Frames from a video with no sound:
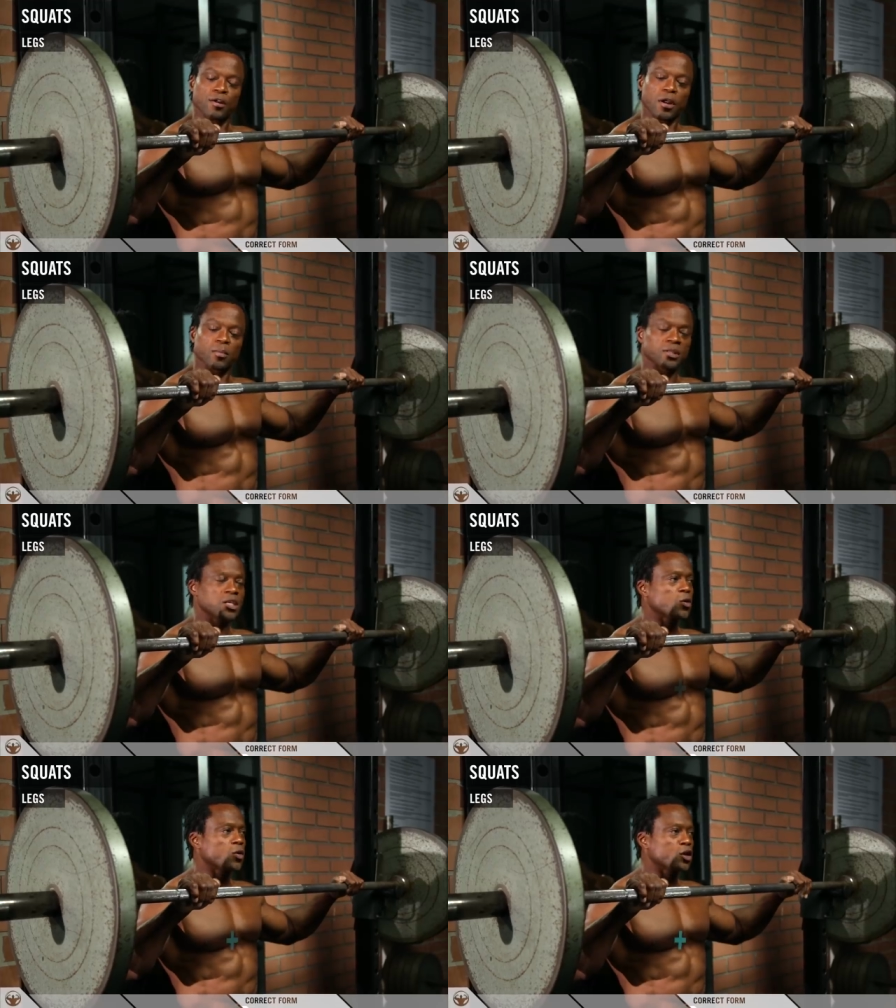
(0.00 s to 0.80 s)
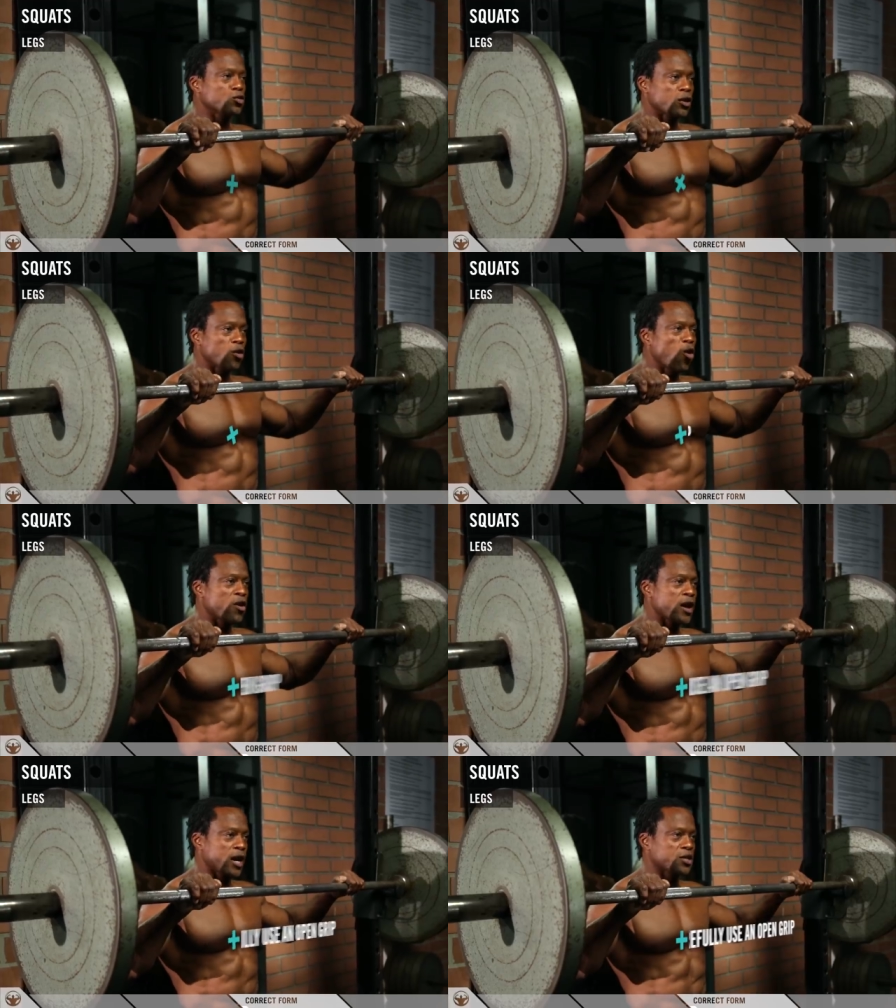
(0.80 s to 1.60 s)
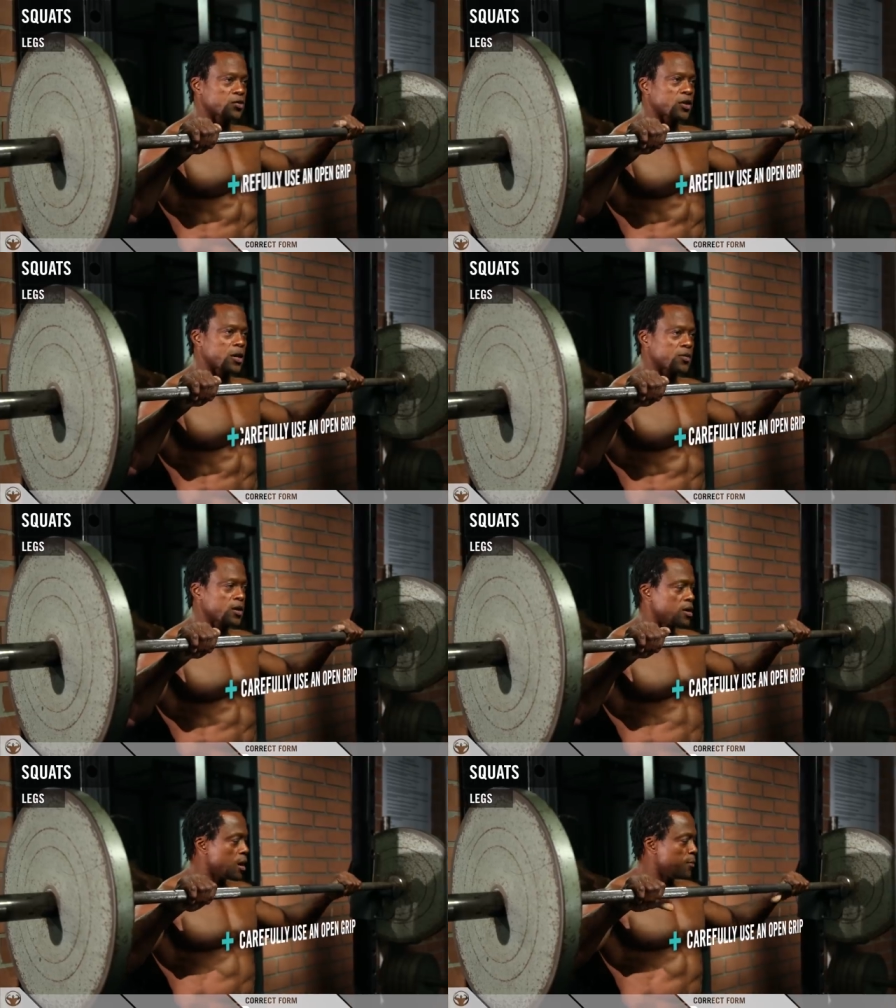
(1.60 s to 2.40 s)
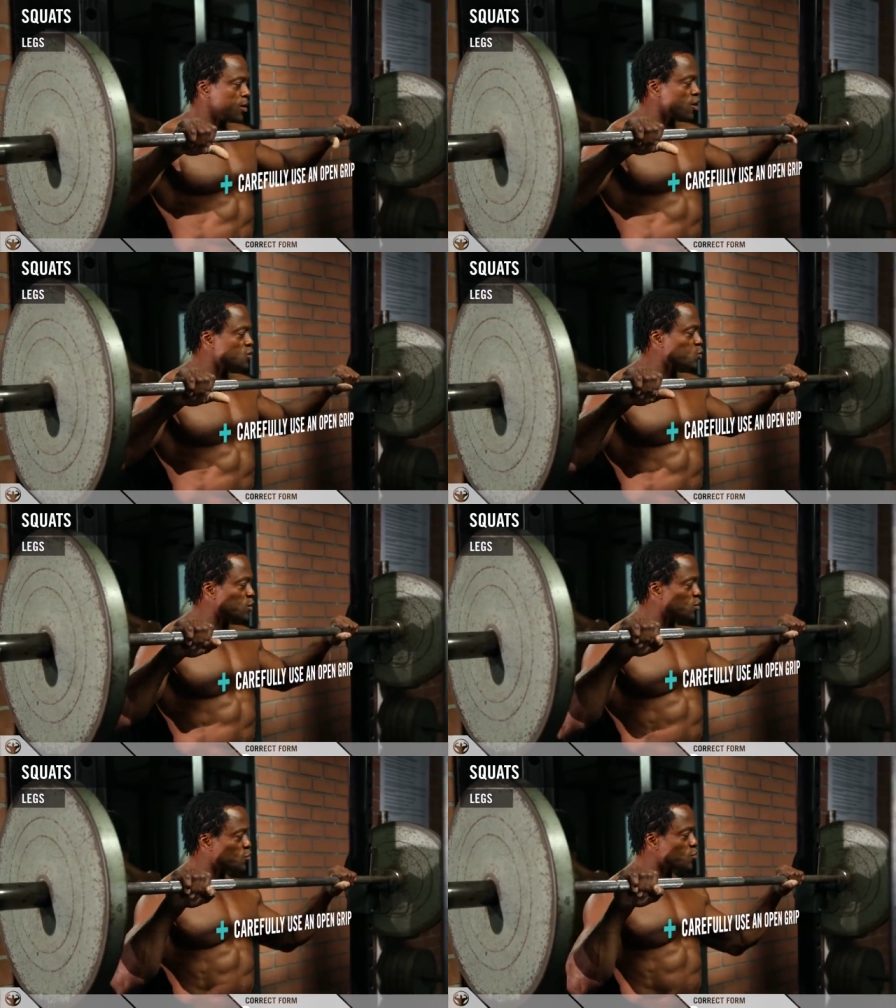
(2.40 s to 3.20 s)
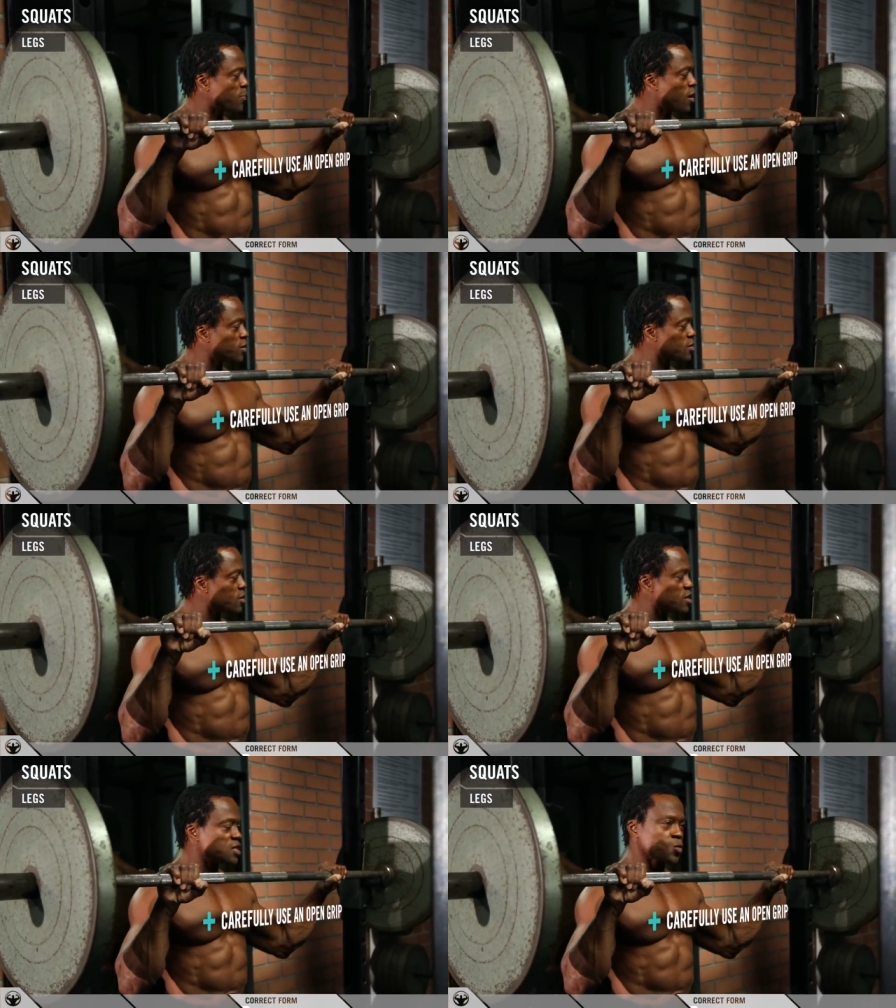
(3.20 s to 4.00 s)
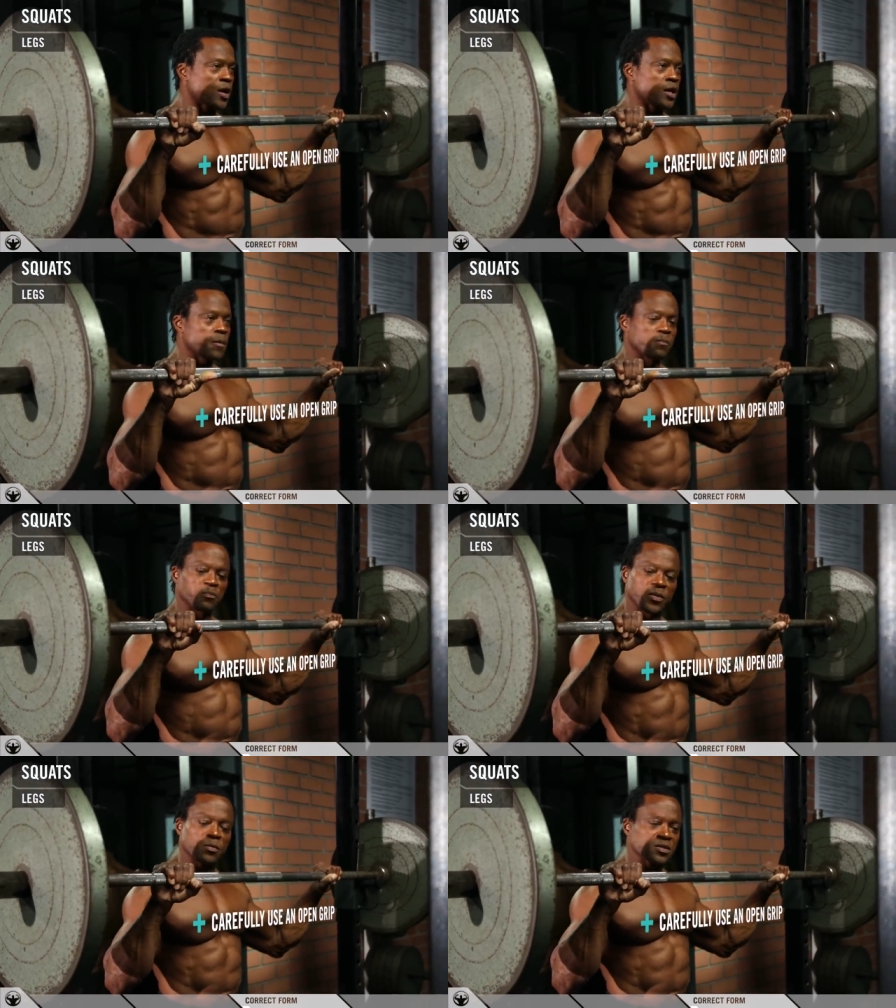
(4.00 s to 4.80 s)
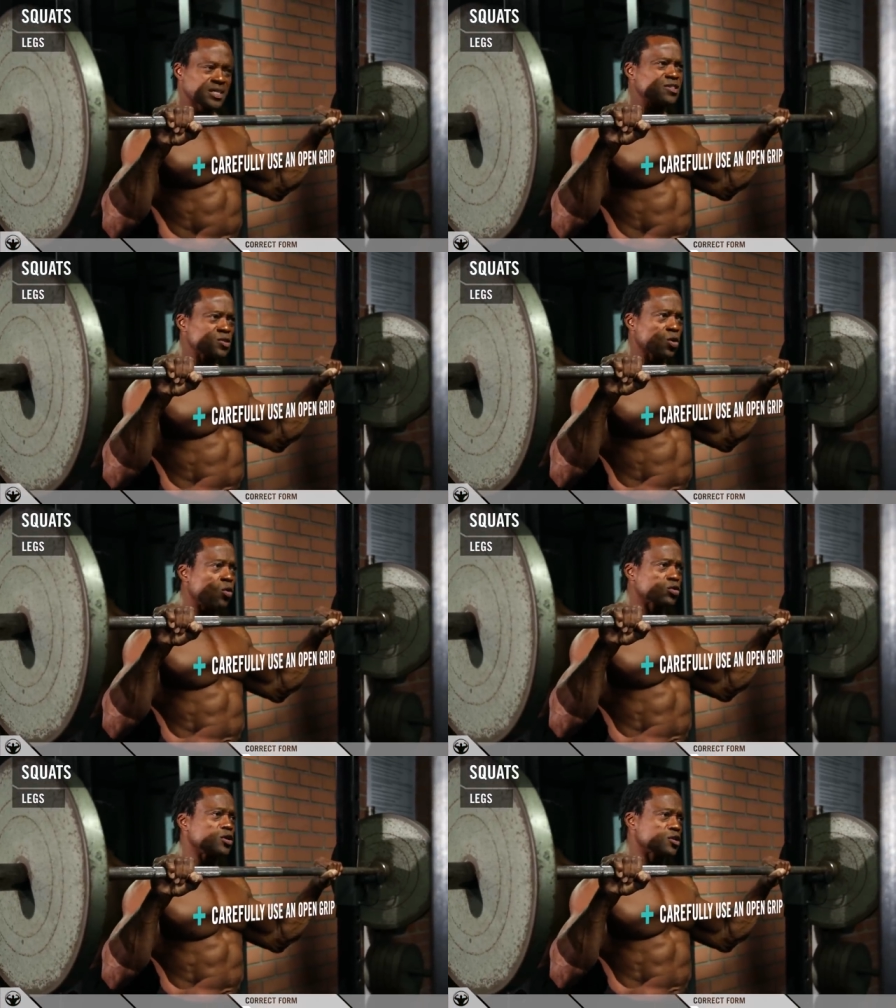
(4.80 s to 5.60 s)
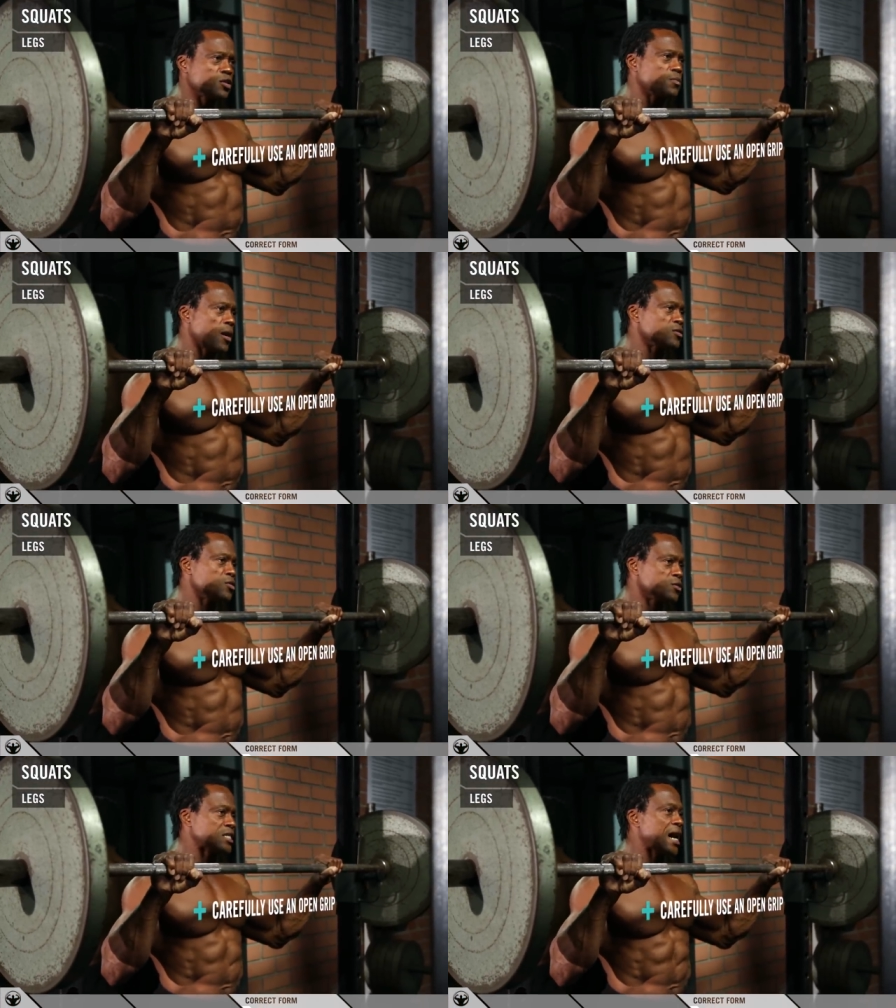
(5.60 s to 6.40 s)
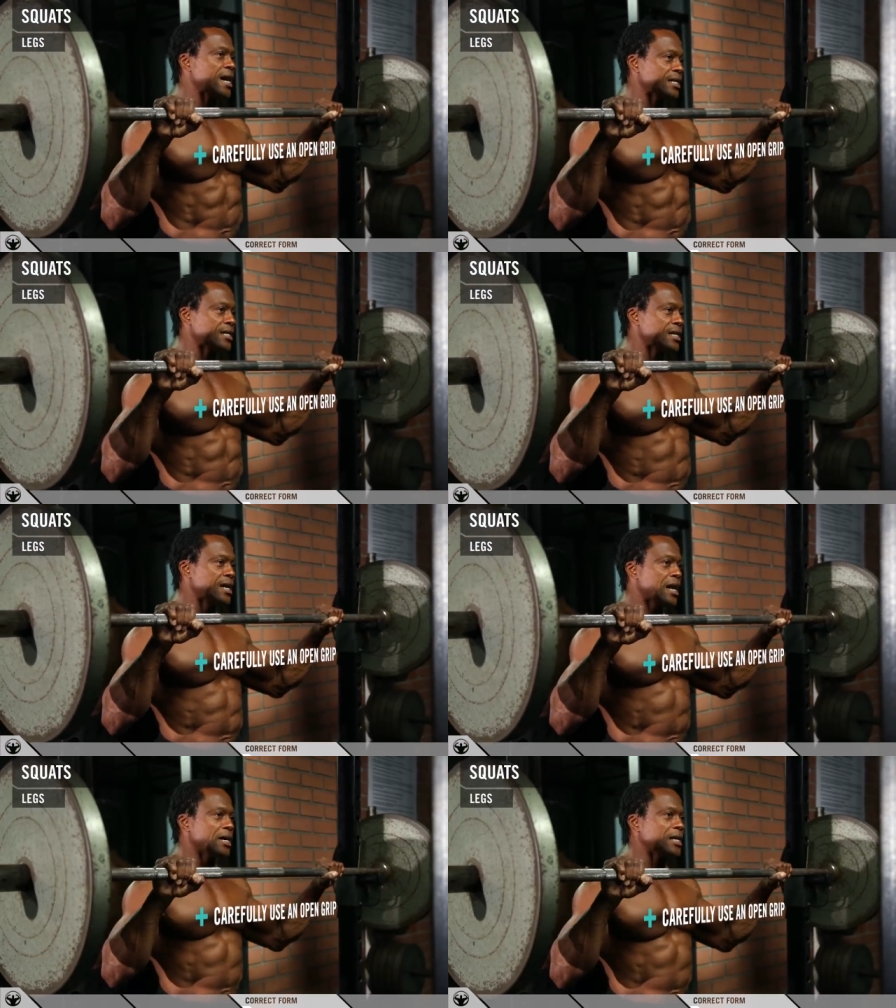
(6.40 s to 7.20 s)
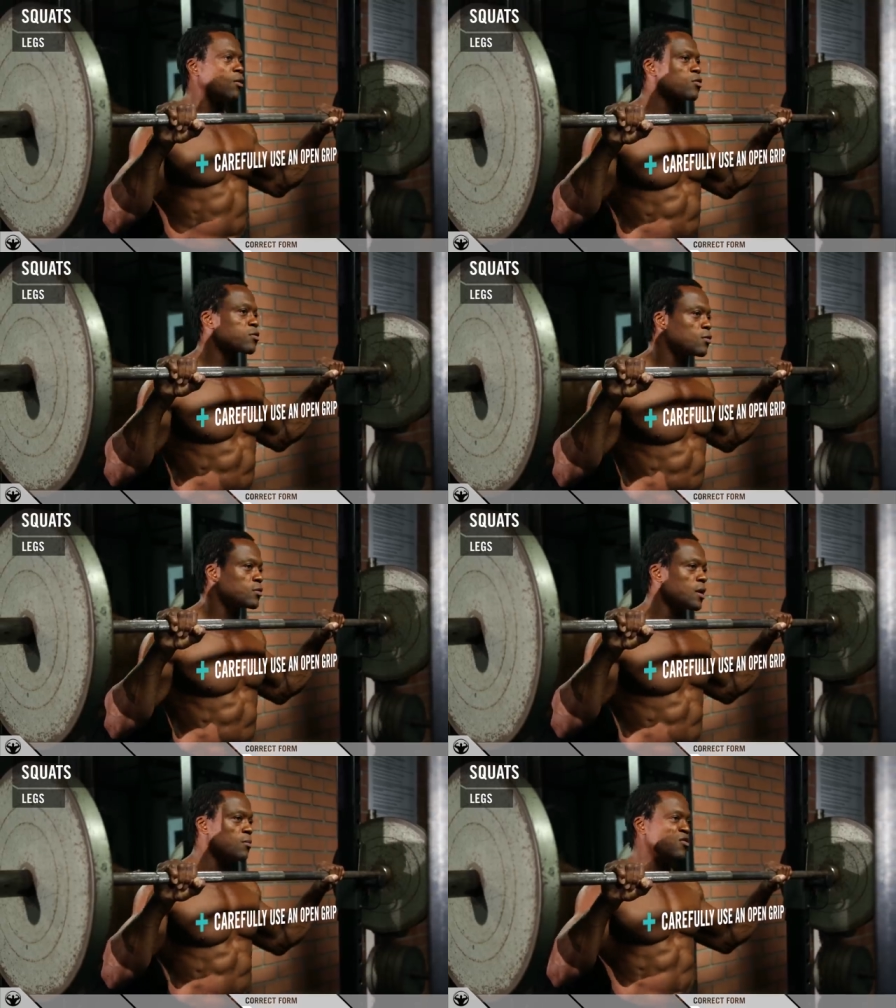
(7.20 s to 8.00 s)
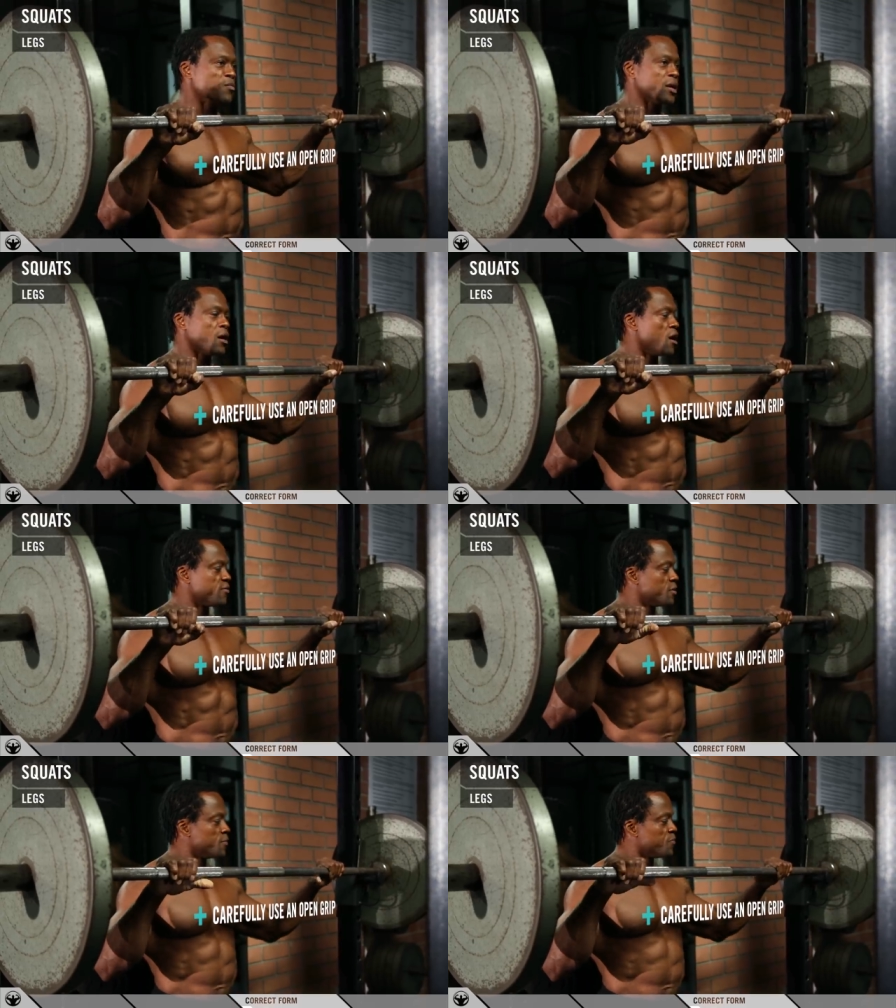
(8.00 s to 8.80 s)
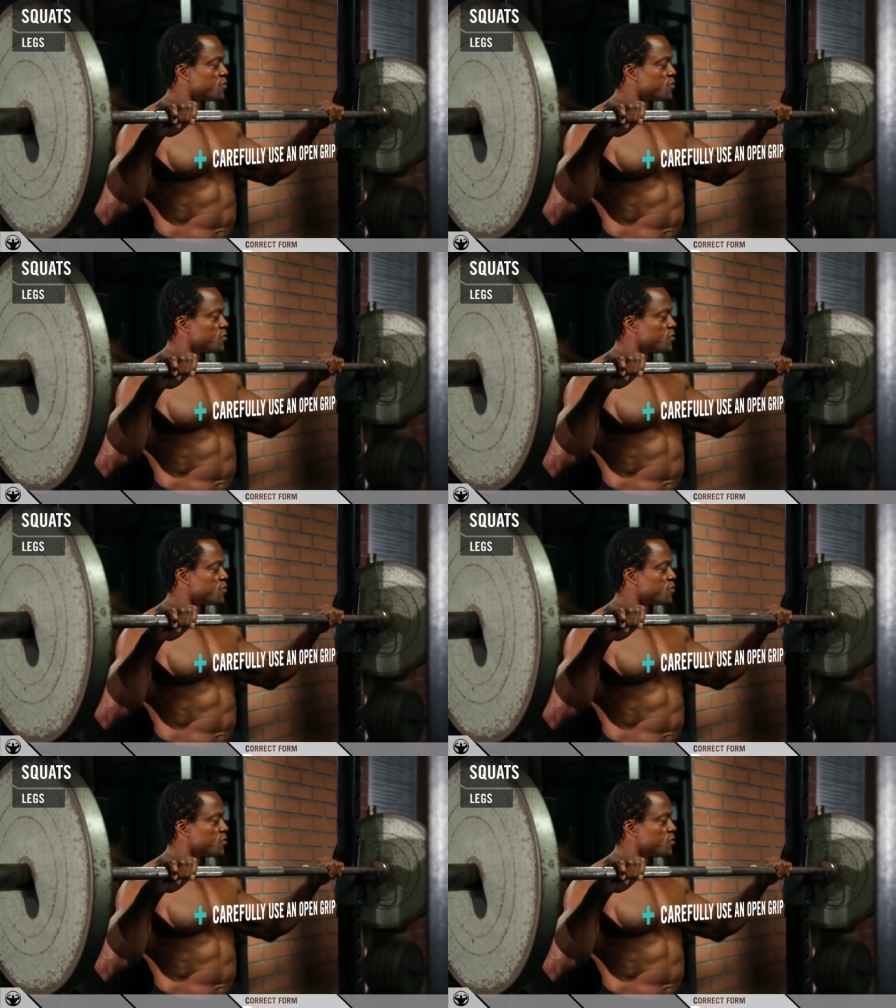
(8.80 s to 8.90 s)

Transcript: Normally you wanna do an overhand grip, because when you grip under this way, people tend to hold on to the bar too tight, and that will throw their movement off.